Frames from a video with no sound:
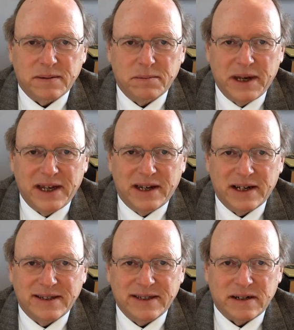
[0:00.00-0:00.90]
meet
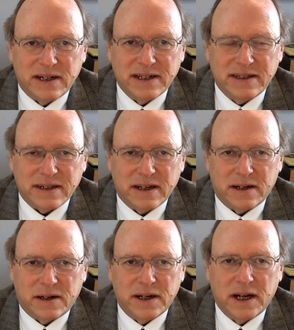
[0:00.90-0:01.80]
a serious uh,
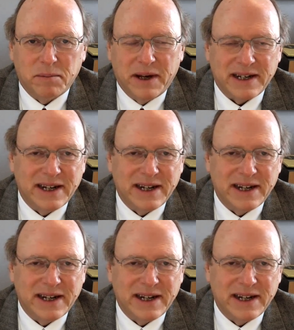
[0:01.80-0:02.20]
or an unmet